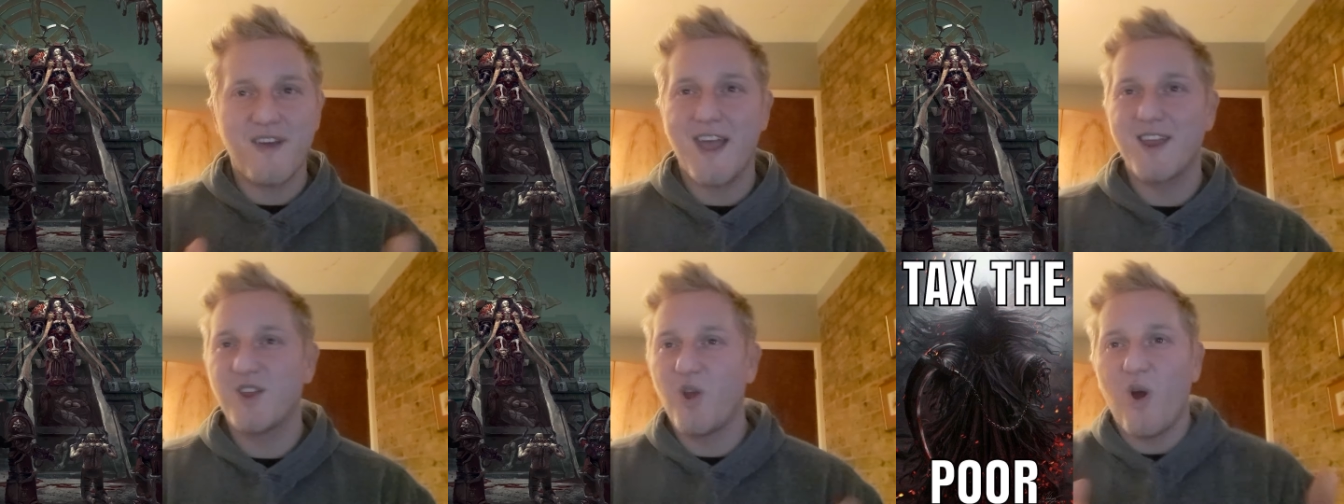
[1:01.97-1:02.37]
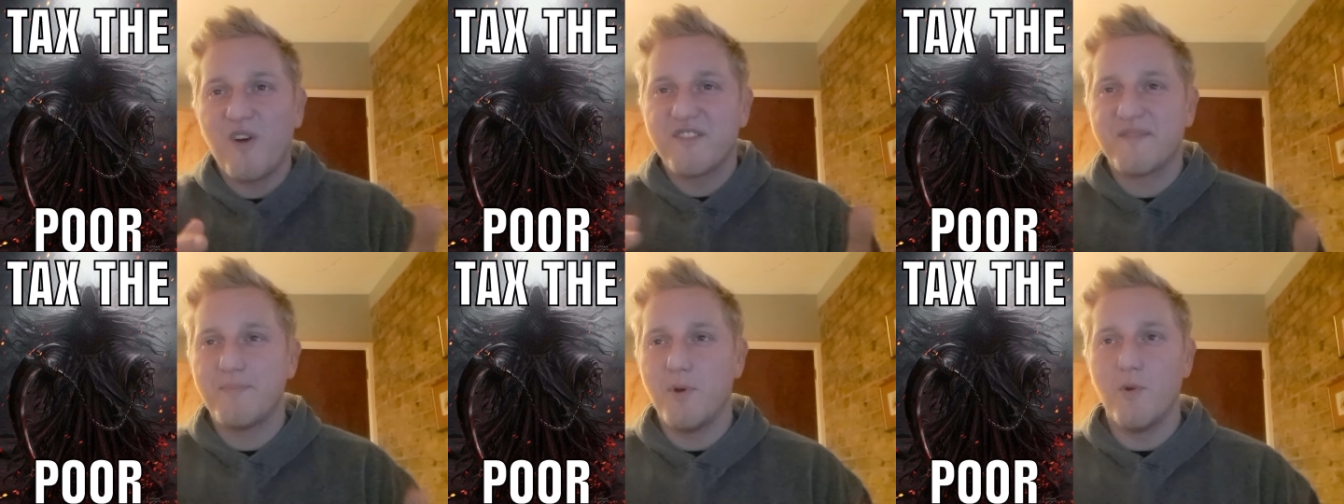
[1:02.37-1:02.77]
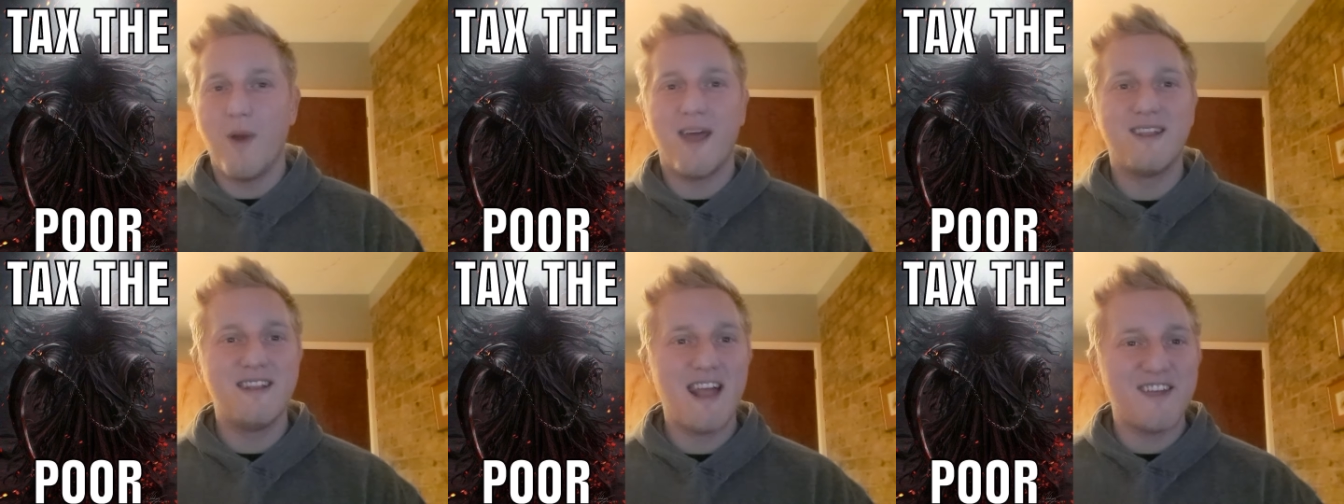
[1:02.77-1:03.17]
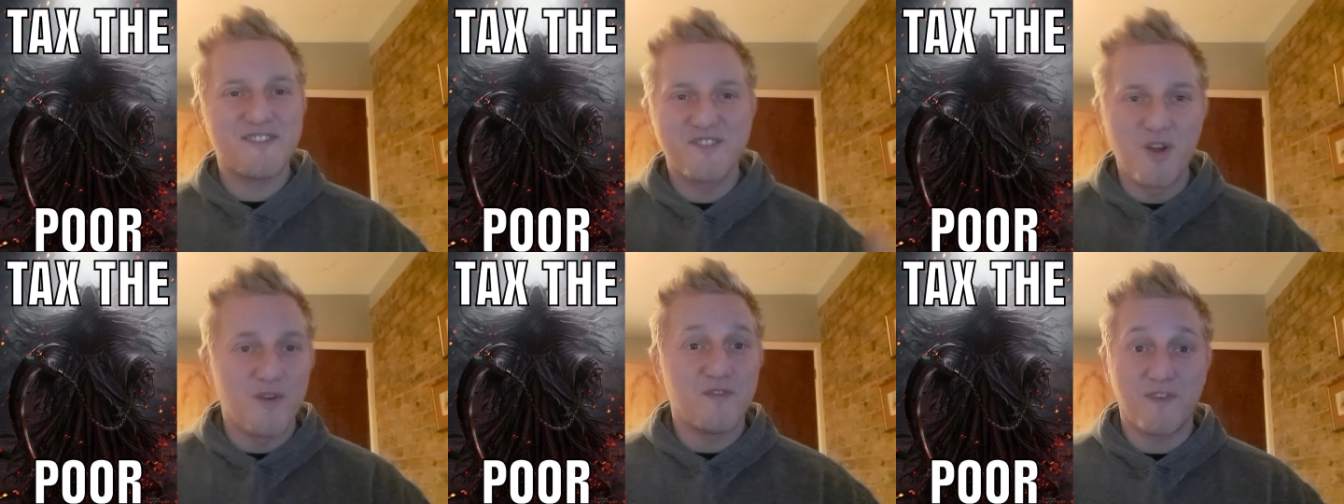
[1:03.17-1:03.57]
their gospel, and
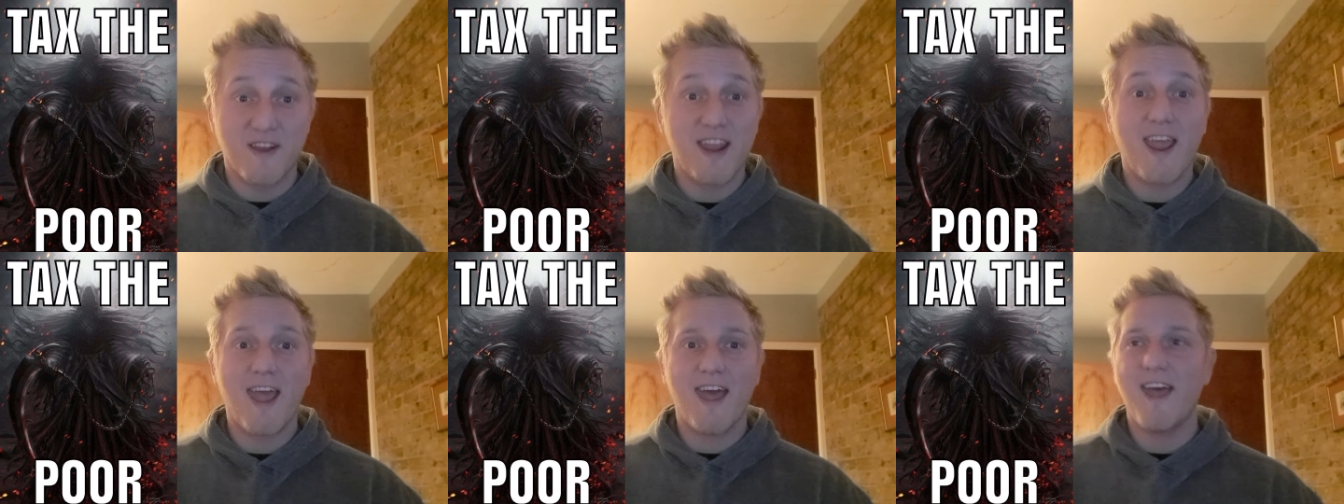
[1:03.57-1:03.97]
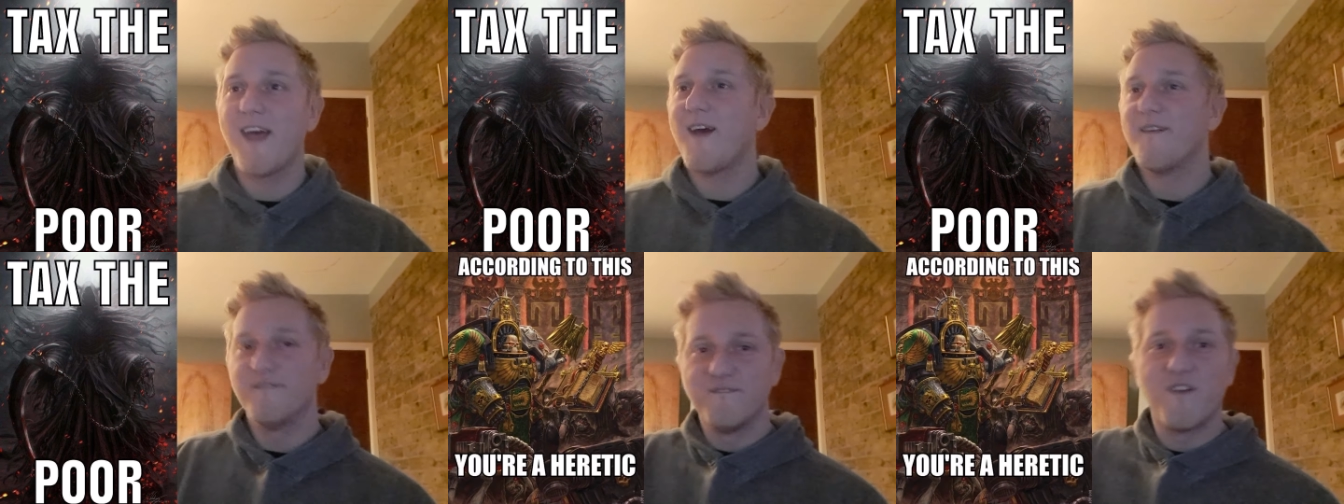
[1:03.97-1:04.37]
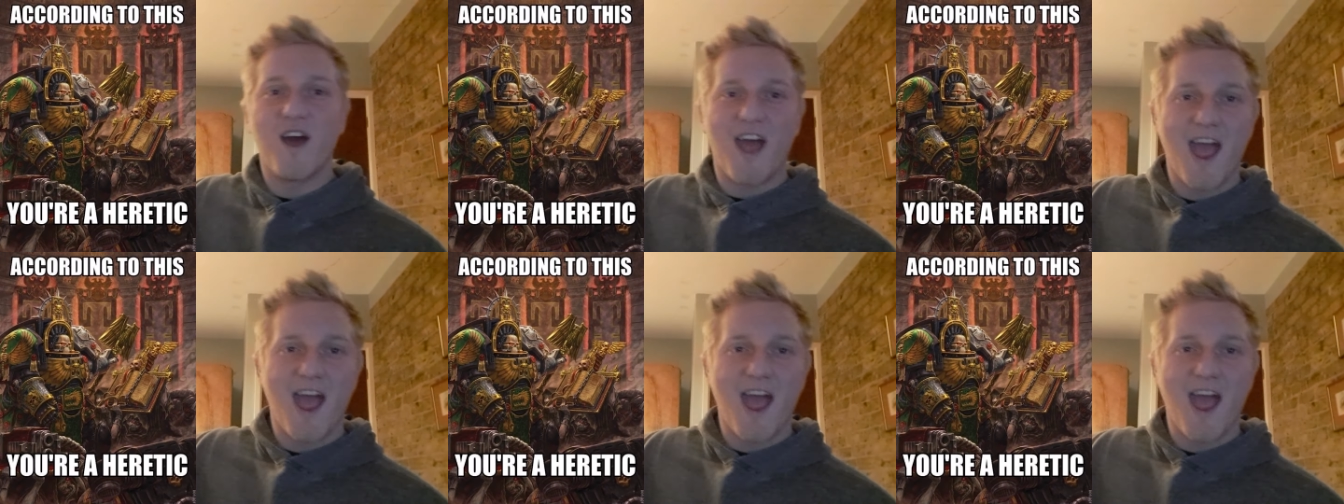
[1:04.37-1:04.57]
let's not forget the